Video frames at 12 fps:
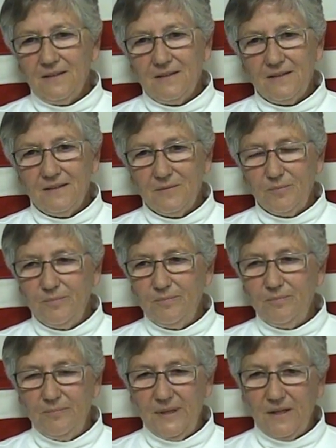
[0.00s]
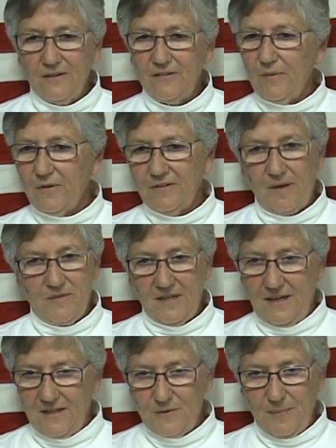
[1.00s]
uh, because they were
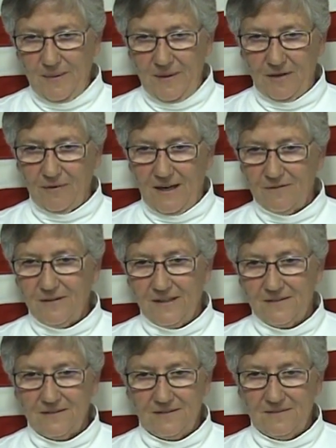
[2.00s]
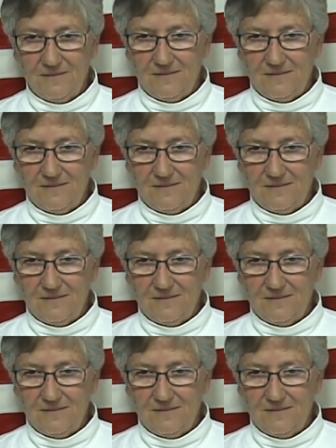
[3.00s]
subsidized by my grandfather,